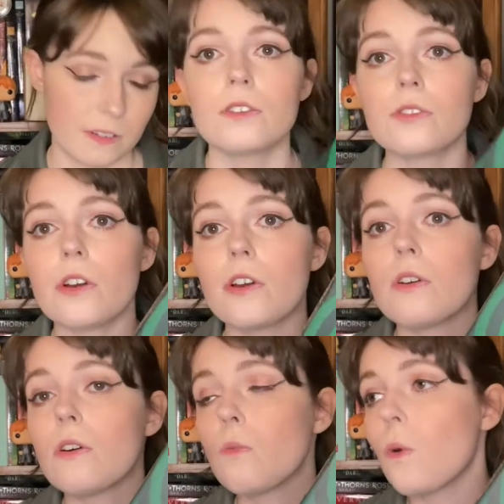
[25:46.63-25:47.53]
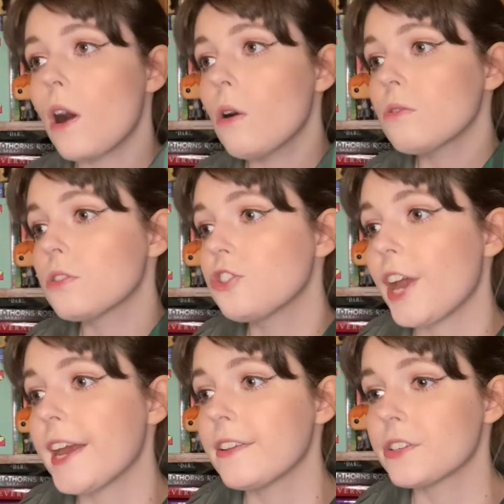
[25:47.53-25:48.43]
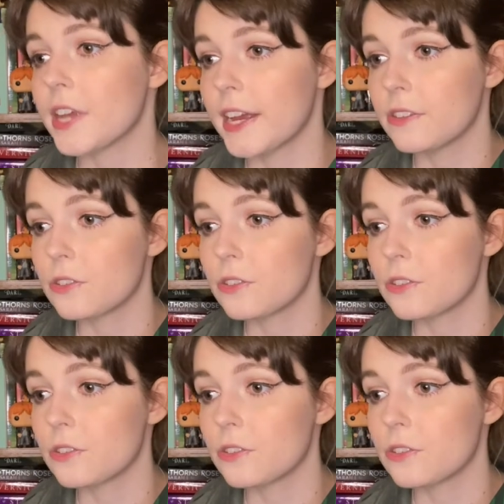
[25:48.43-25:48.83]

So while Sejanus and